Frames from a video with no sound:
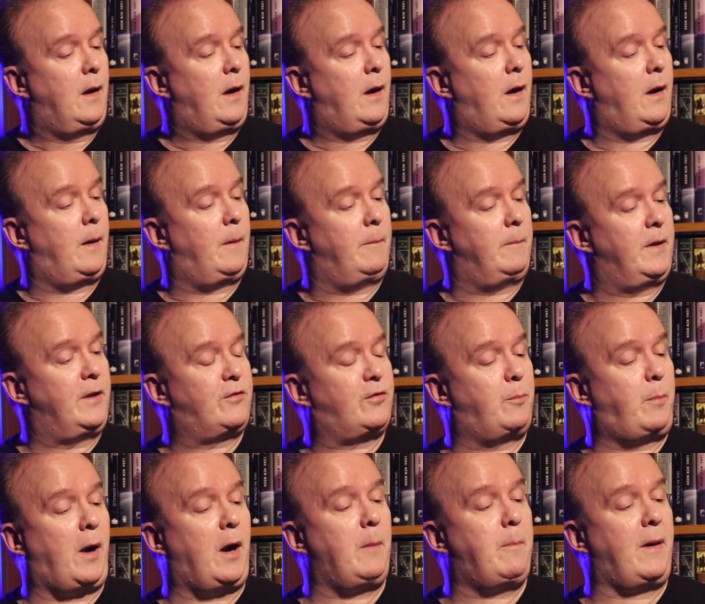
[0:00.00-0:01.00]
Um,
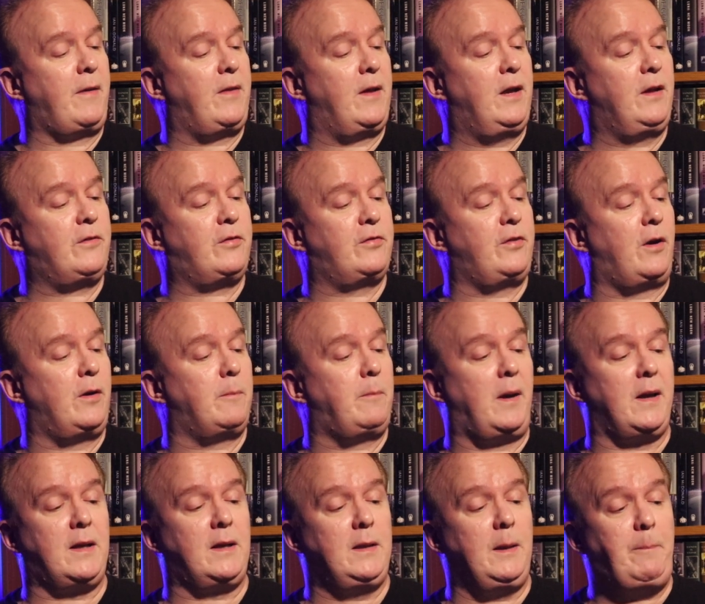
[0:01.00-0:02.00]
inspired by the hit song
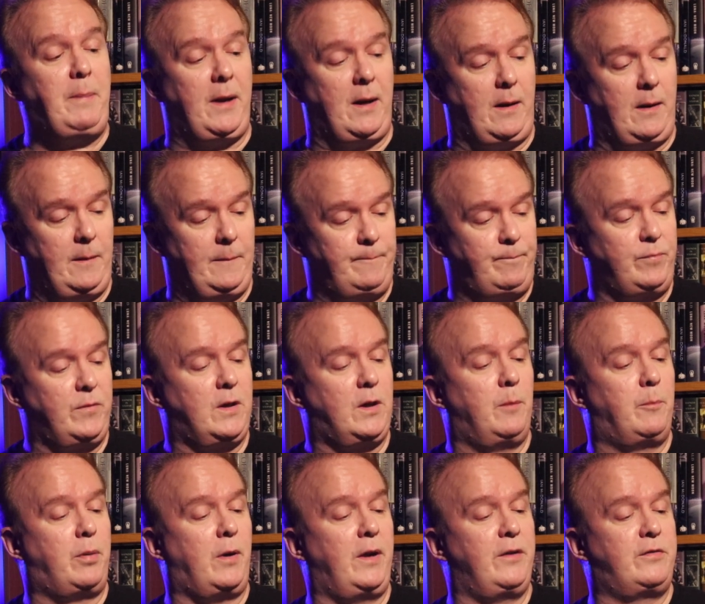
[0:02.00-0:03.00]
by Clipping,
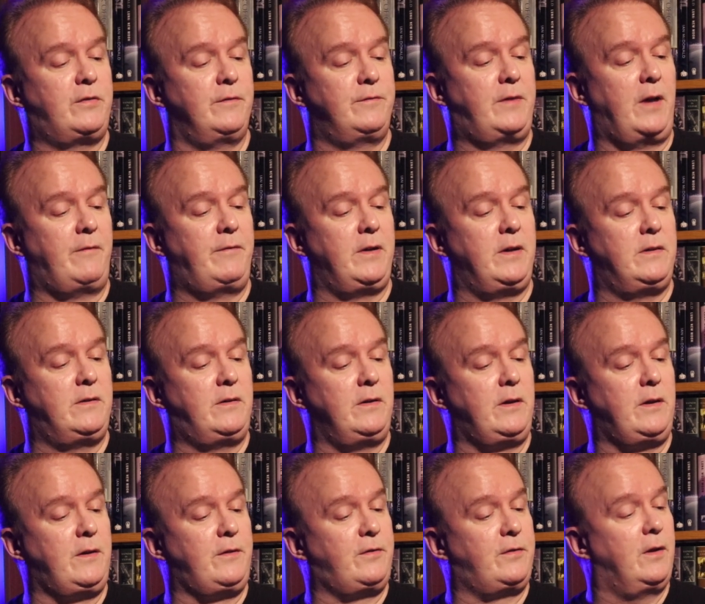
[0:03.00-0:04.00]
comprised of Daveed
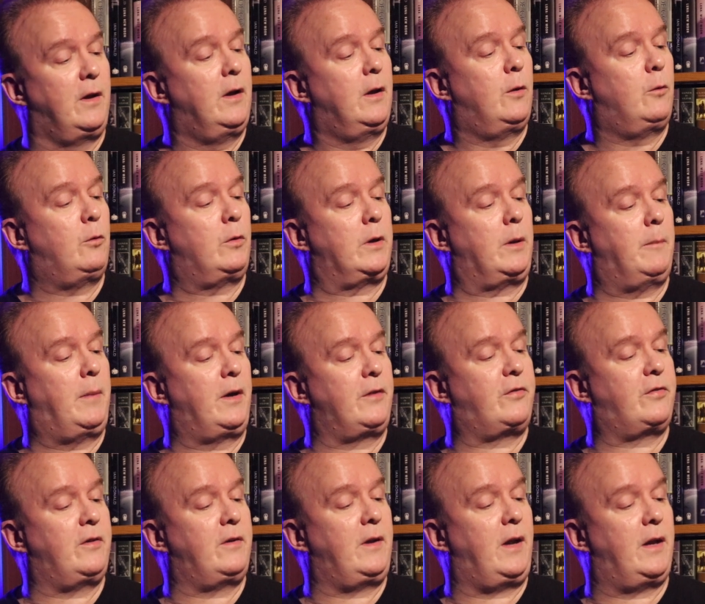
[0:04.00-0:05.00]
Diggs, William
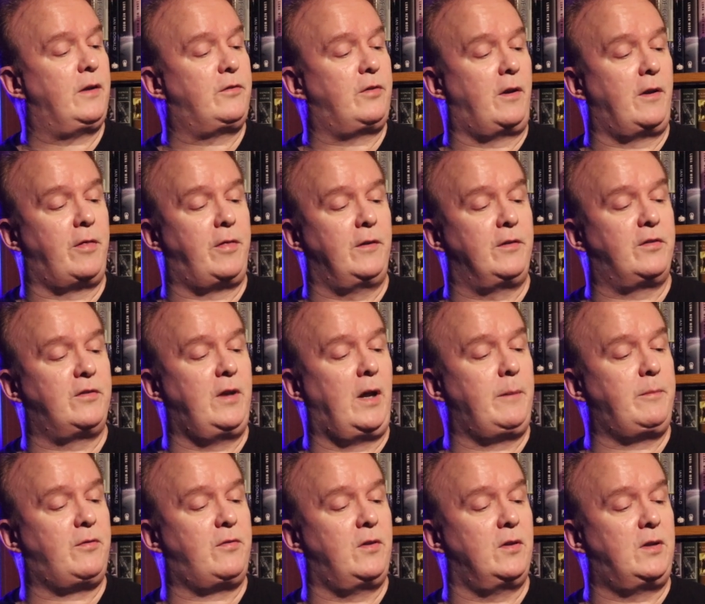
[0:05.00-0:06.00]
Hudson, and Jonathan
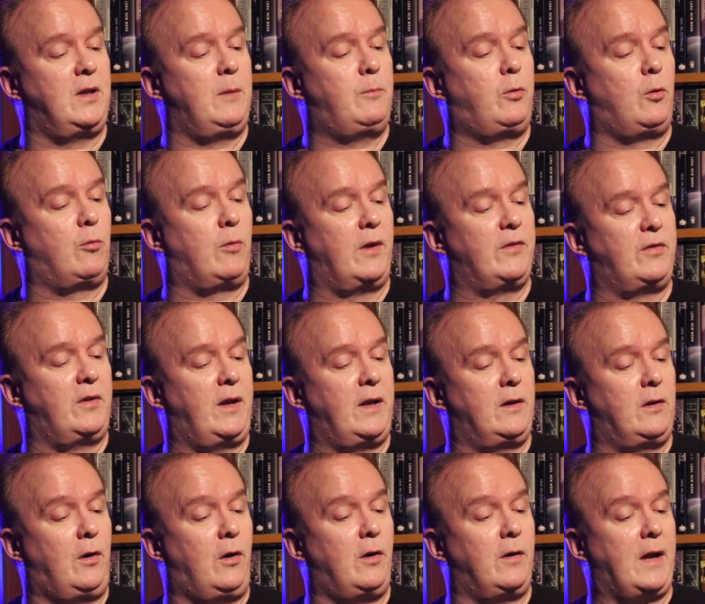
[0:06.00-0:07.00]
Snipes, The Deep will
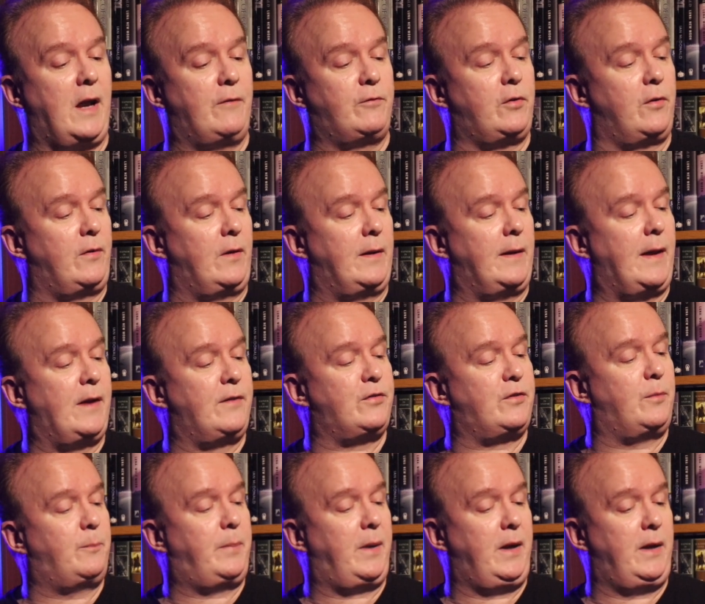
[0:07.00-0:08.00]
resonate long after the
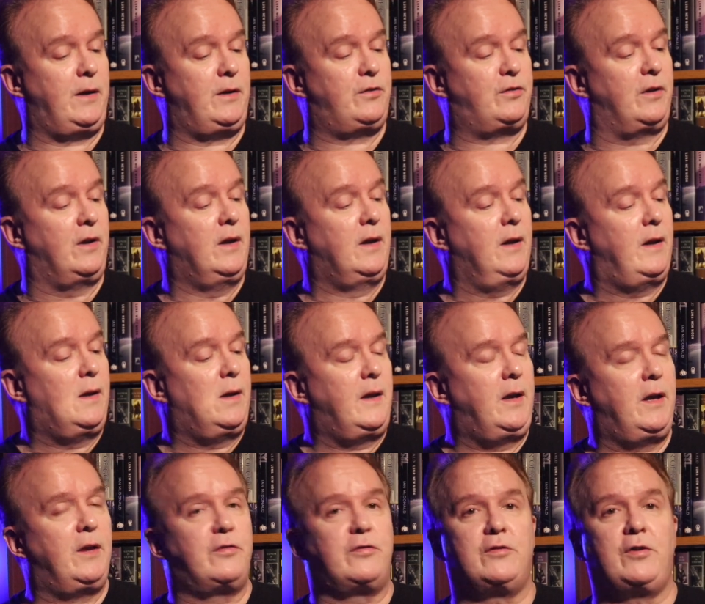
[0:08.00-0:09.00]
last page
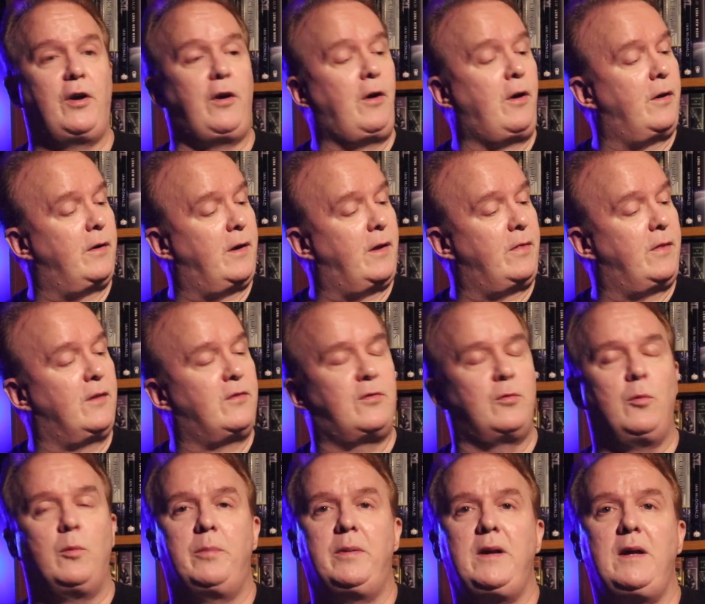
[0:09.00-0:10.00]
is turned, and
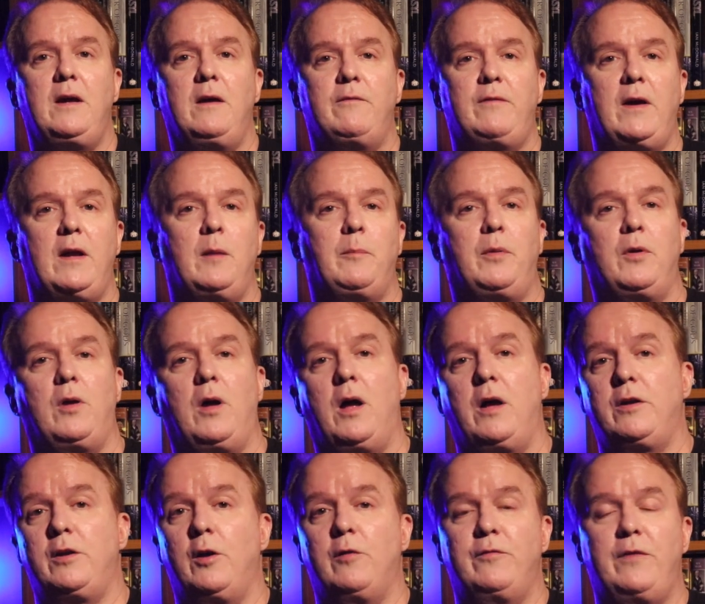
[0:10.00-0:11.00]
this will be available
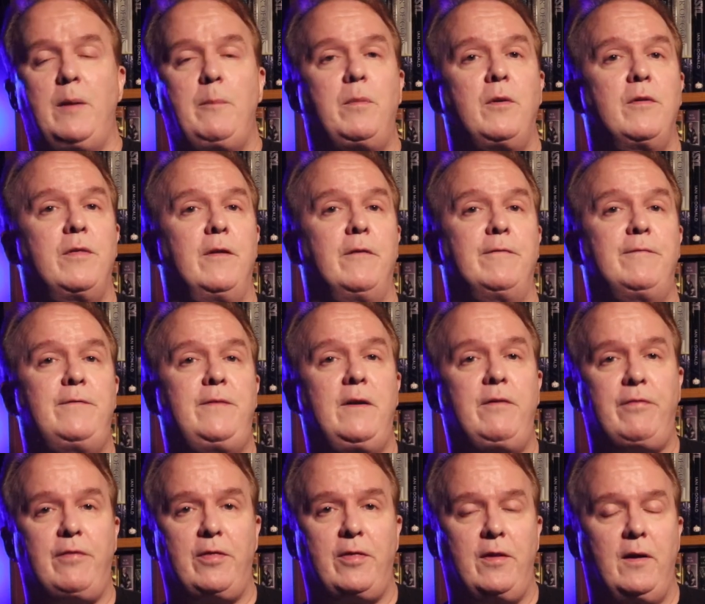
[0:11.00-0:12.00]
on November the
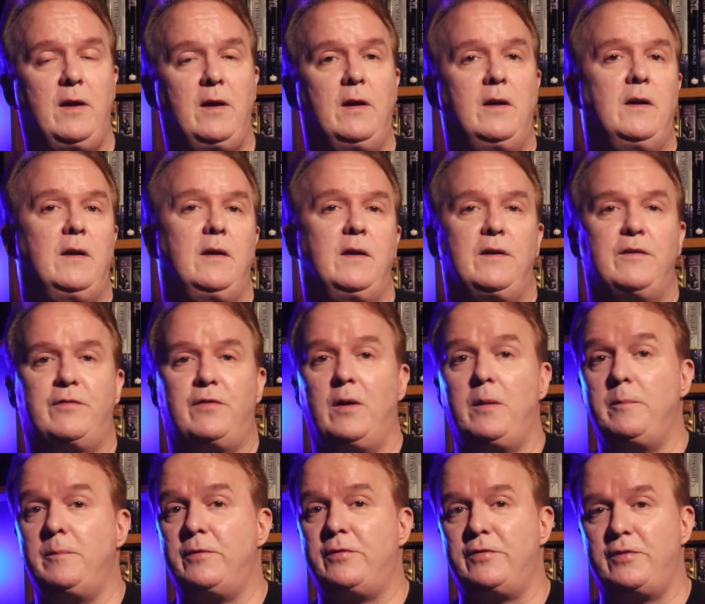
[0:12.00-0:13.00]
fifth
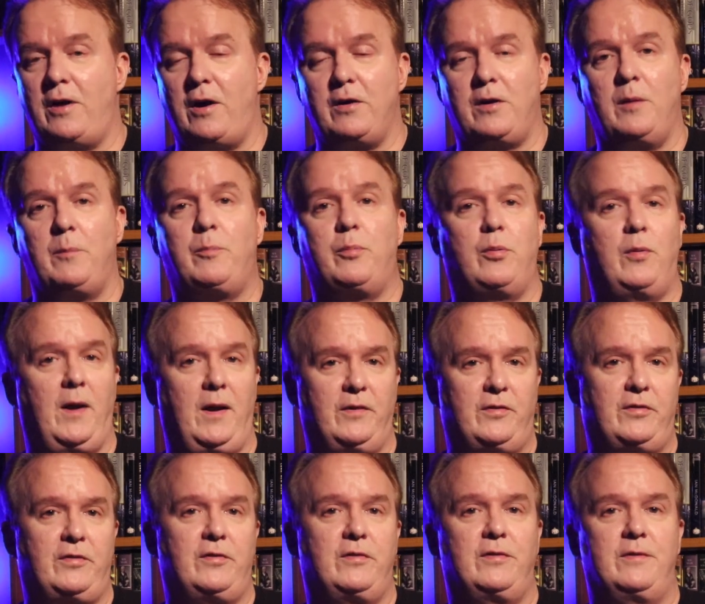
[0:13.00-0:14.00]
from Saga
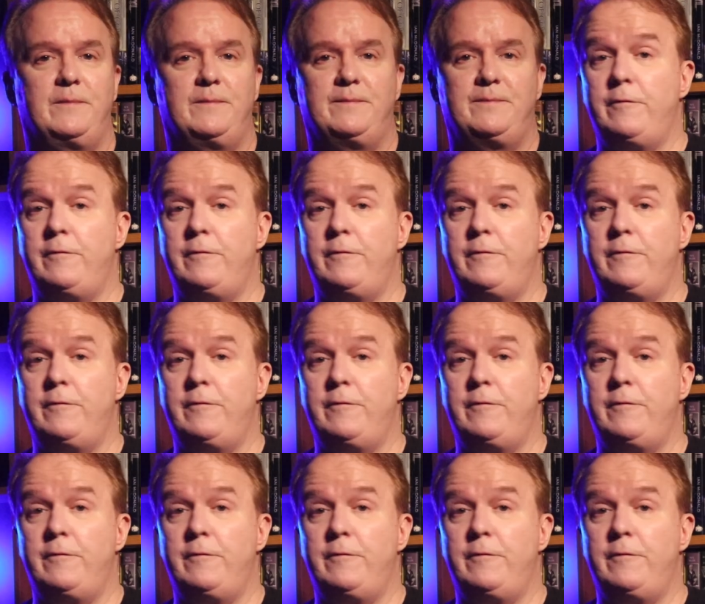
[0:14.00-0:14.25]
Press.